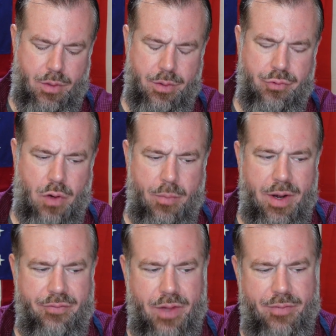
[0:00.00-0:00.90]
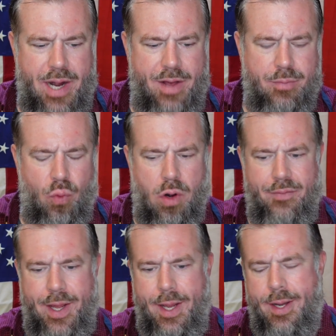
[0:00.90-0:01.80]
strawberry flavor has more
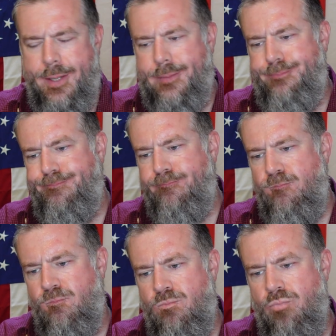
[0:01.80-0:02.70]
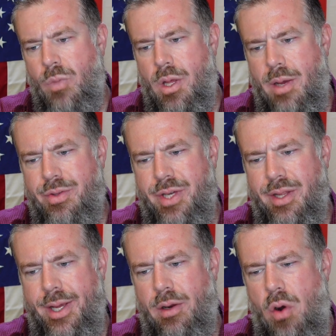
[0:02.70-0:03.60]
of a, I would say,
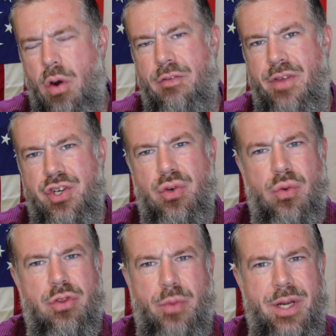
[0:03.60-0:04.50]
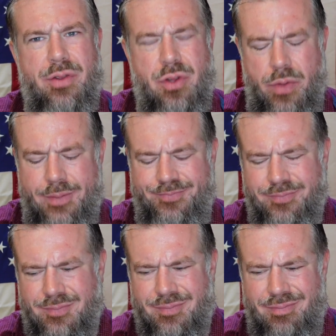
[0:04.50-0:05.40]
like artificial sweetness to it,
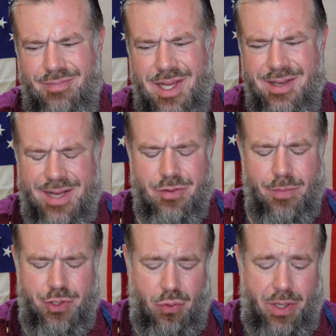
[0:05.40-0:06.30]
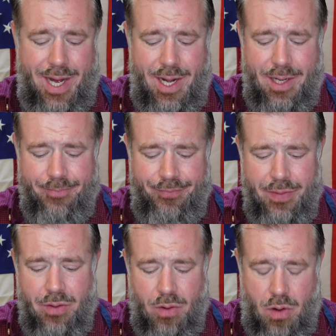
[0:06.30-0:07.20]
not so much organic.
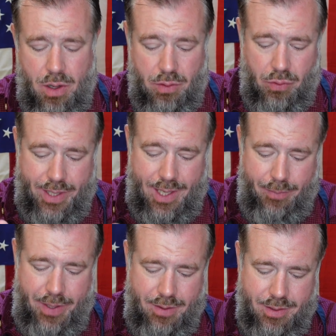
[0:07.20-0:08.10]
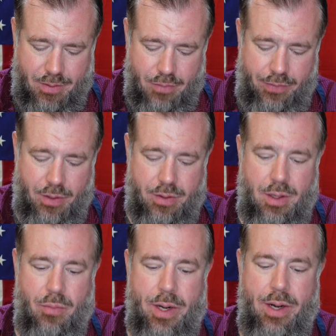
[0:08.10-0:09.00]
There are little cake pieces, I don't know if you can
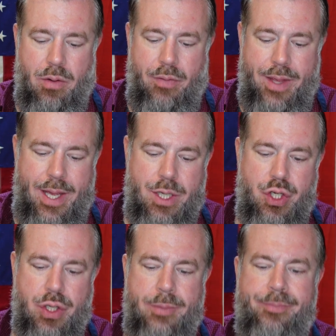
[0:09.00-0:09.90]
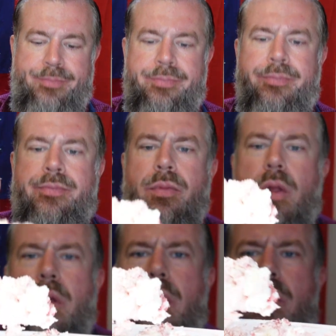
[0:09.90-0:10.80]
see them right here on the edge.
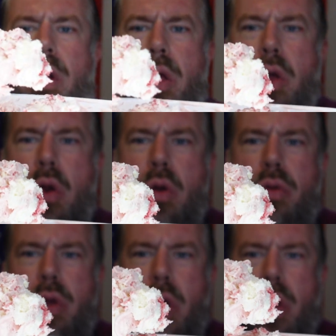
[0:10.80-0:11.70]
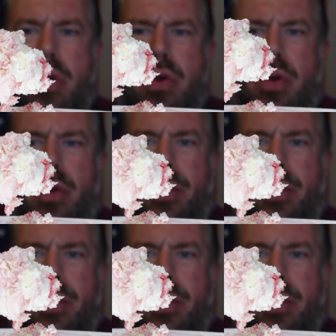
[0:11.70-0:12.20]
Right here on the edge.